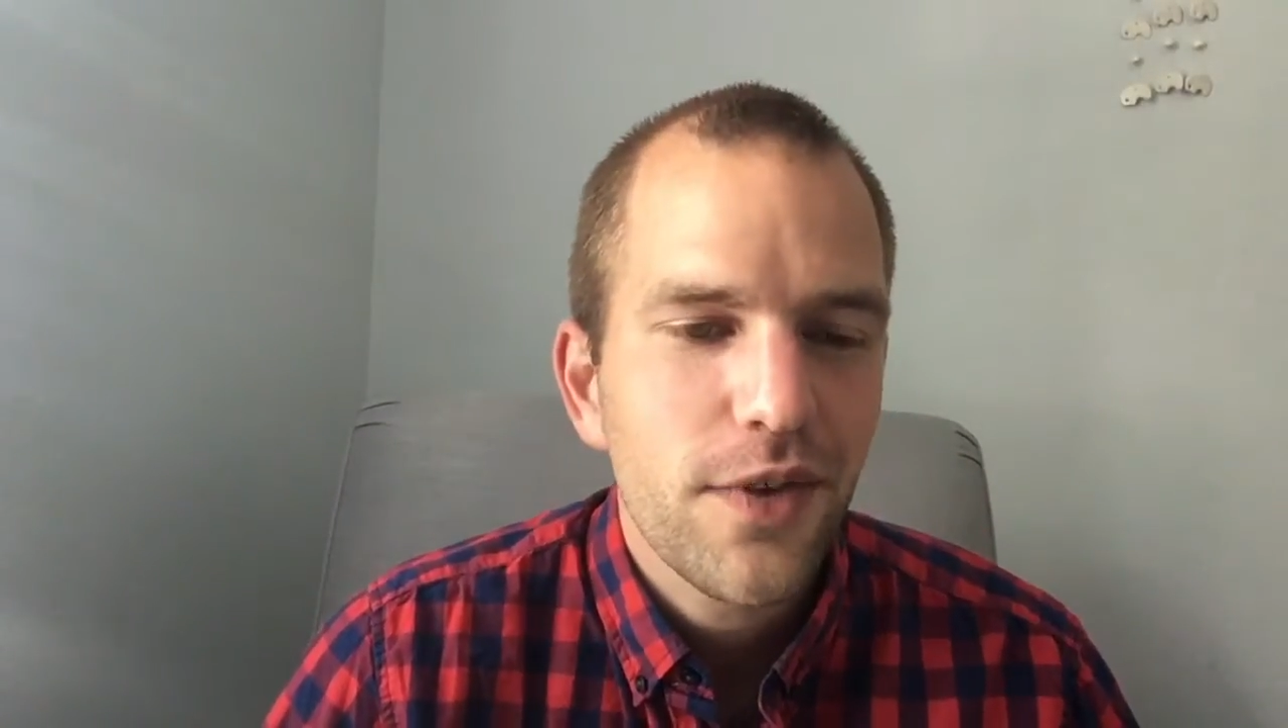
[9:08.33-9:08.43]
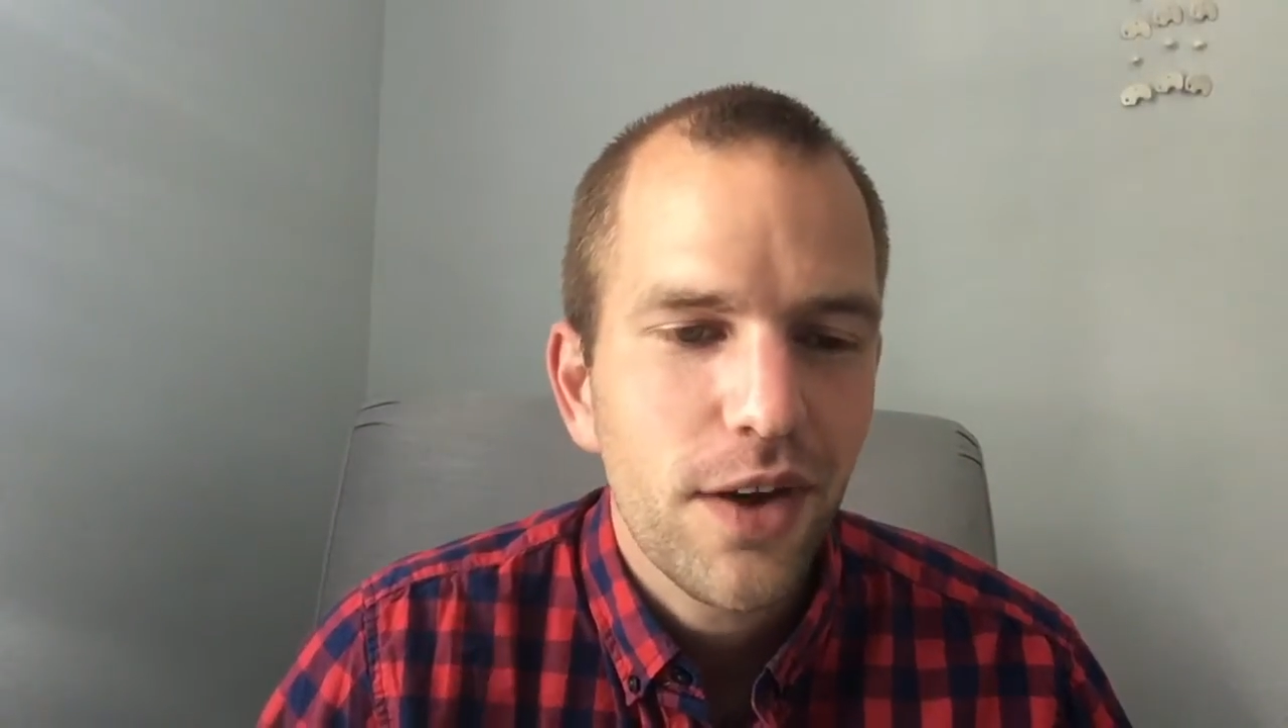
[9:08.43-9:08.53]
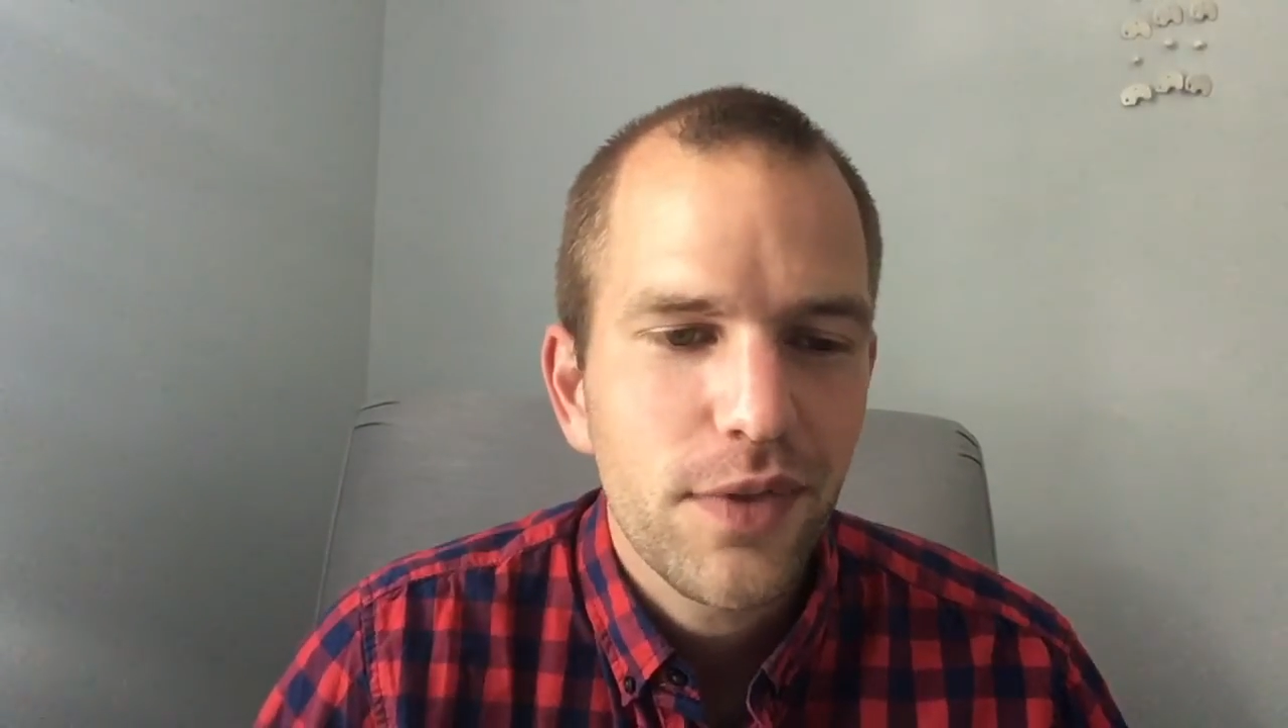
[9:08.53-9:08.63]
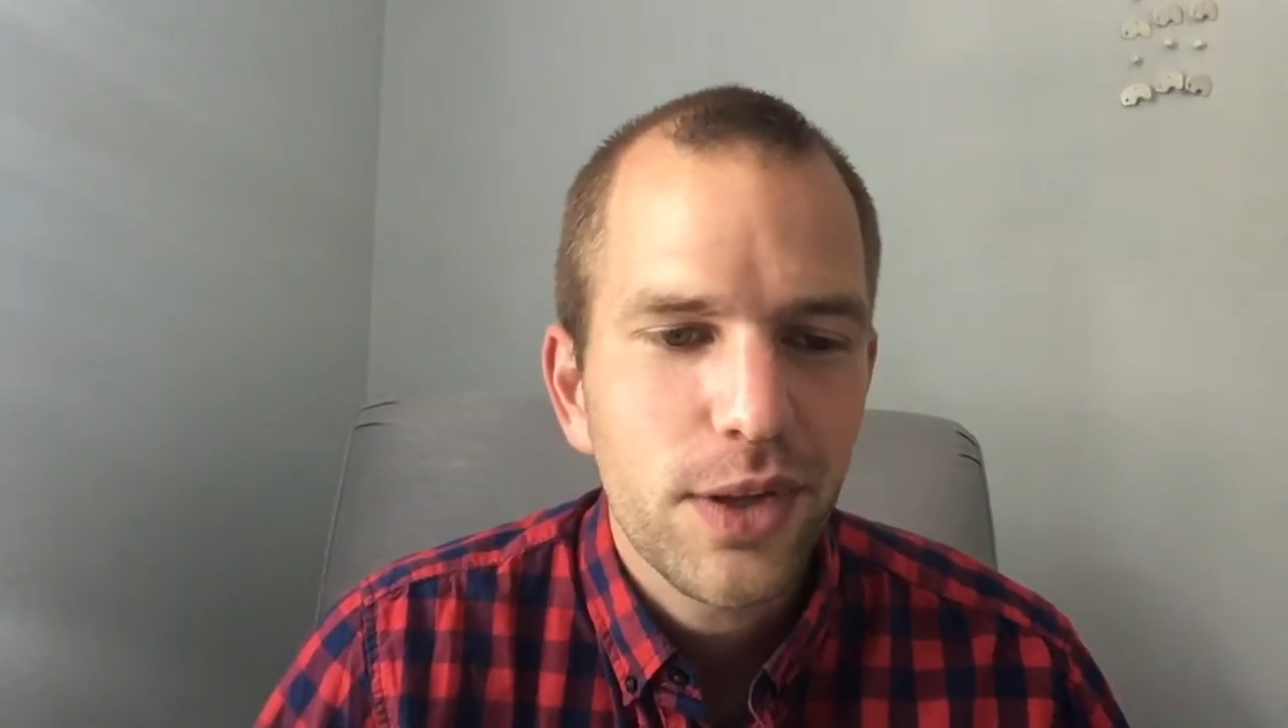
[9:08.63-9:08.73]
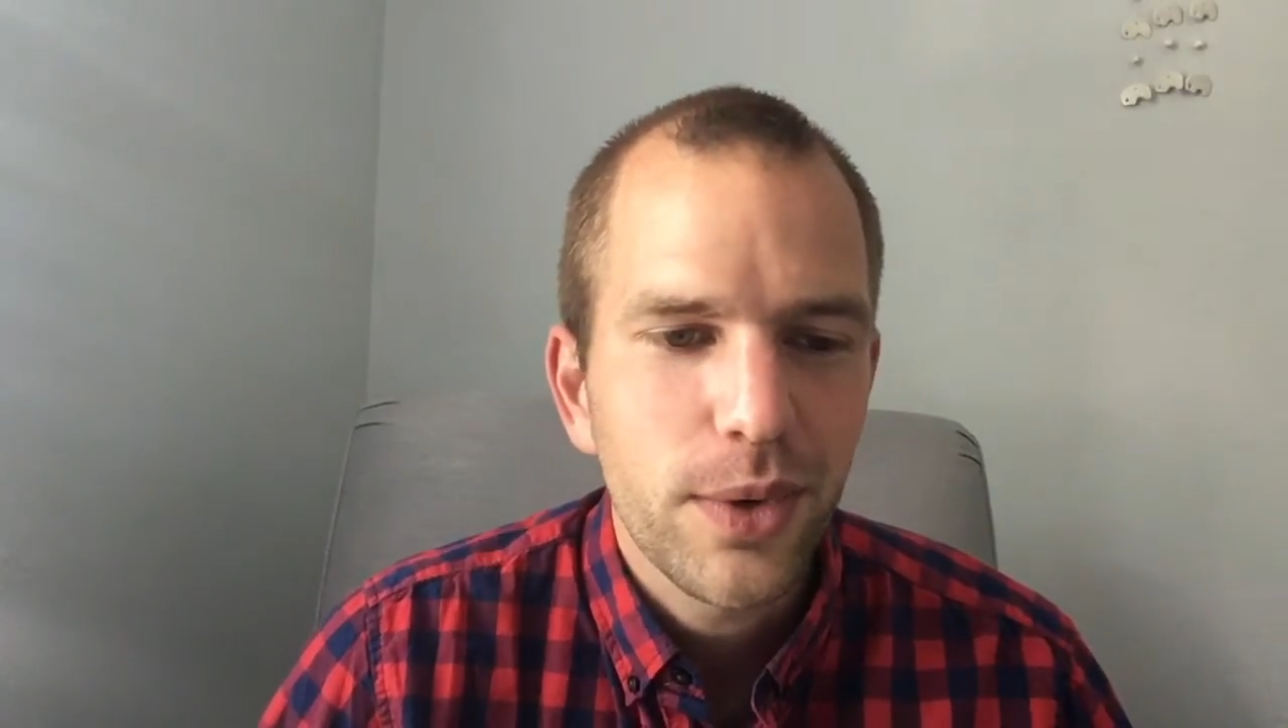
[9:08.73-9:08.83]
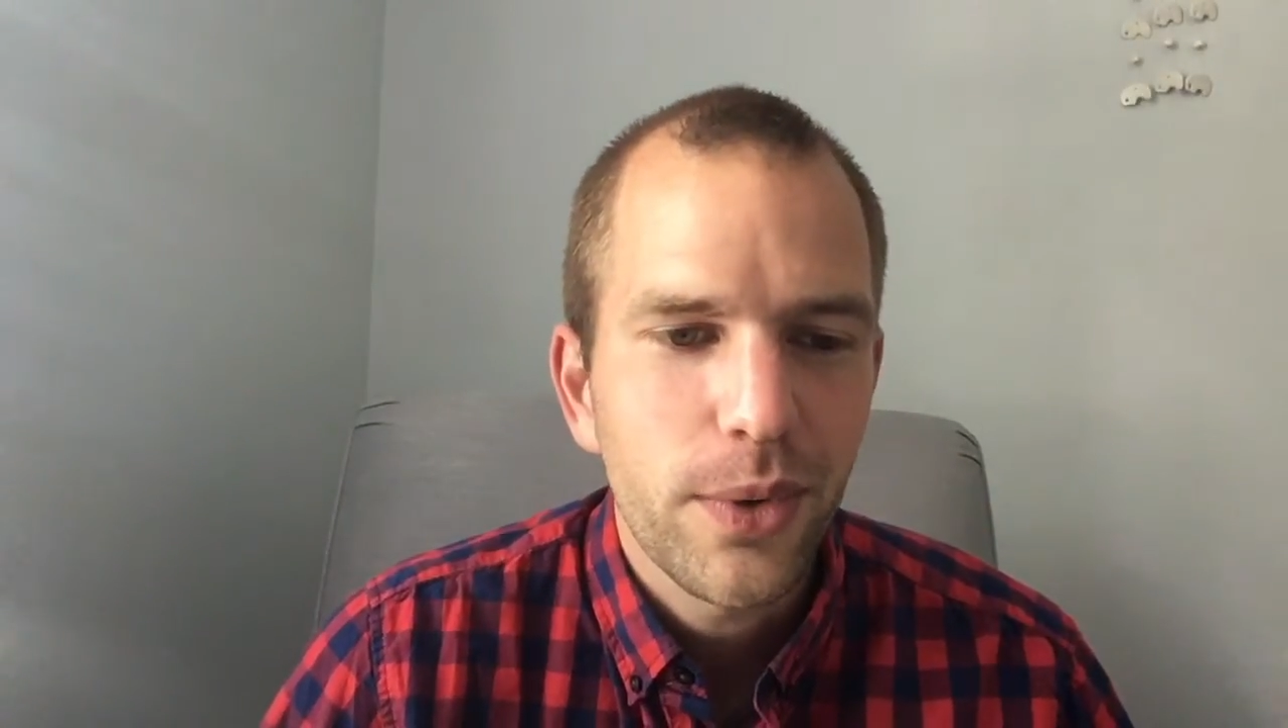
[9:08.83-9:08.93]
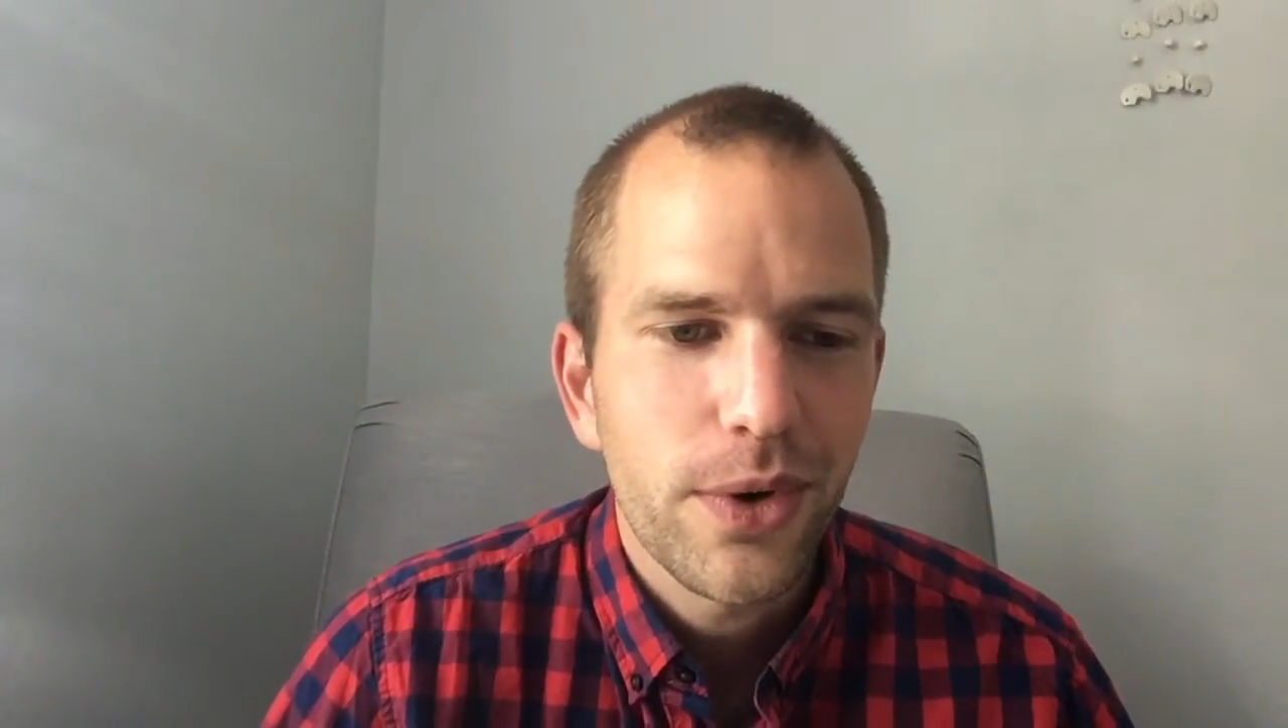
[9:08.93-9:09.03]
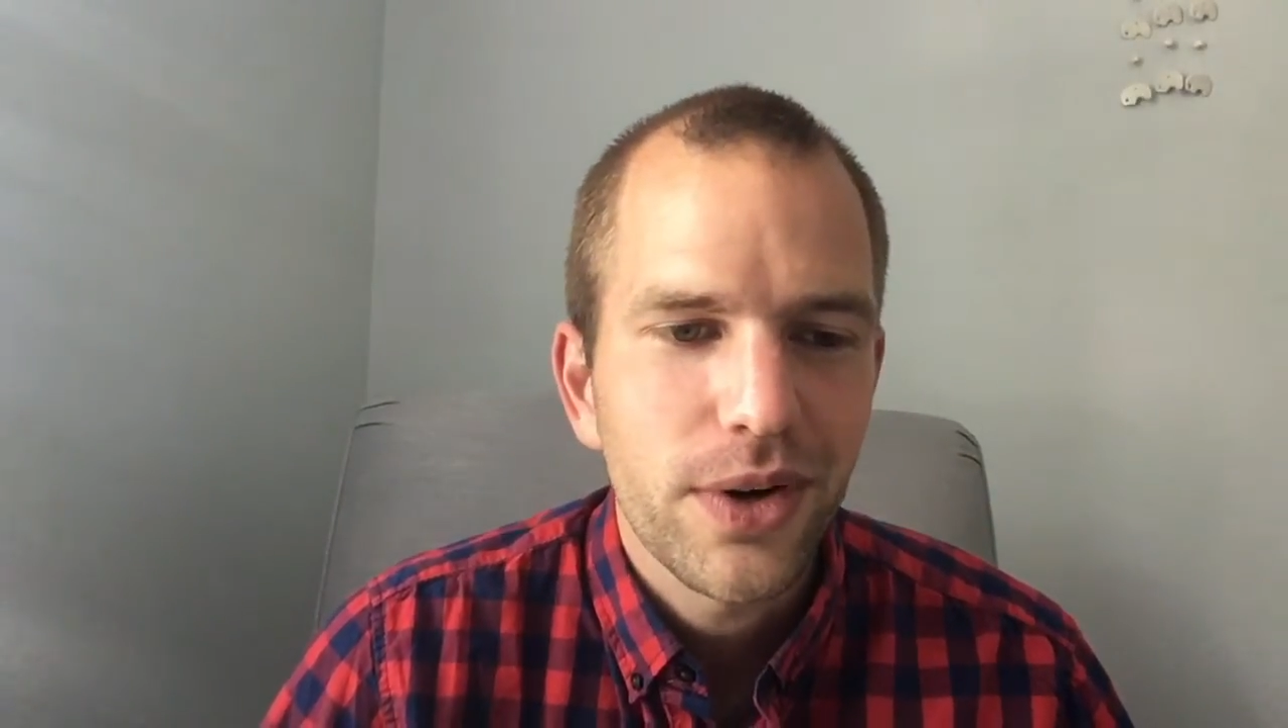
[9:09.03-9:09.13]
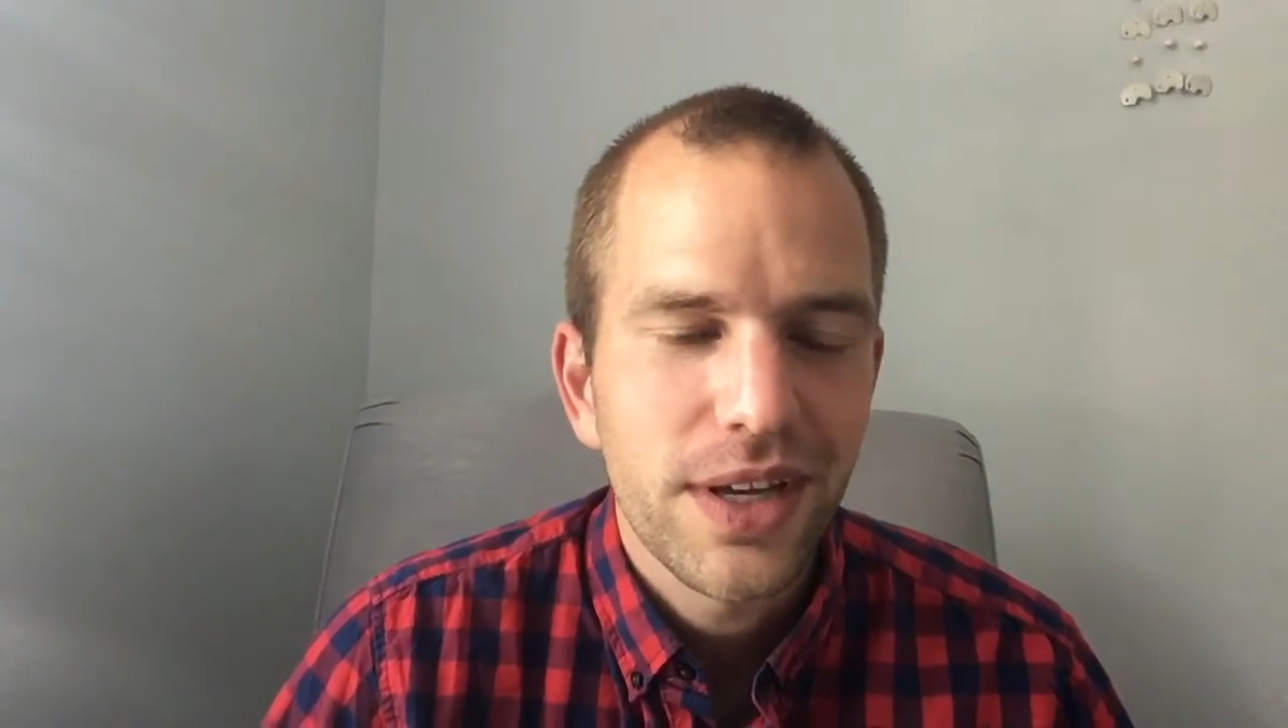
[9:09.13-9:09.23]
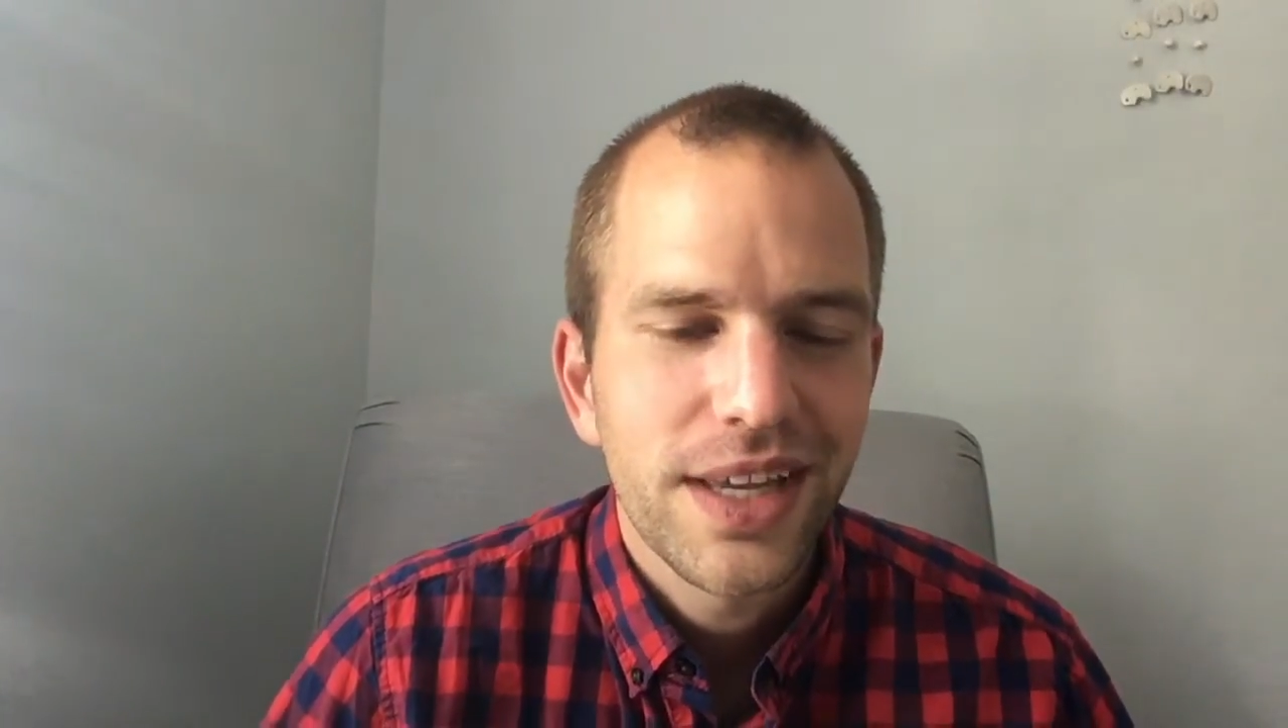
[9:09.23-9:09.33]
of the
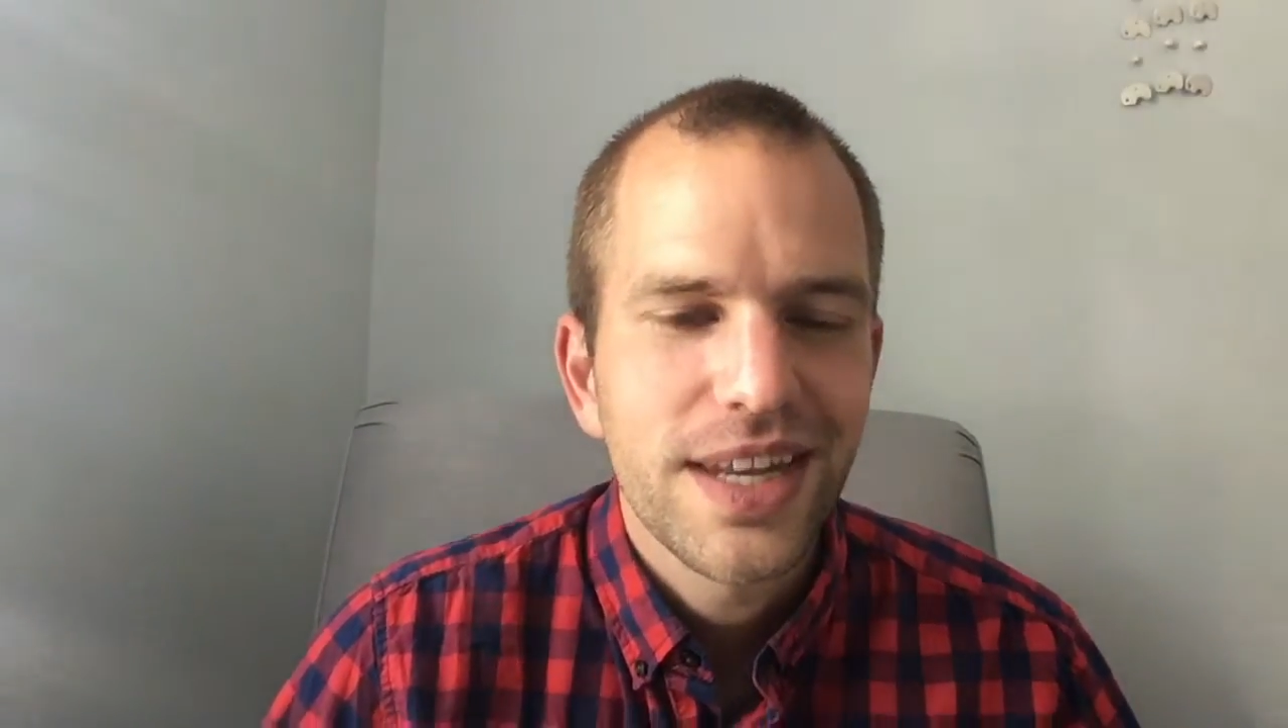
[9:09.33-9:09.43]
Lord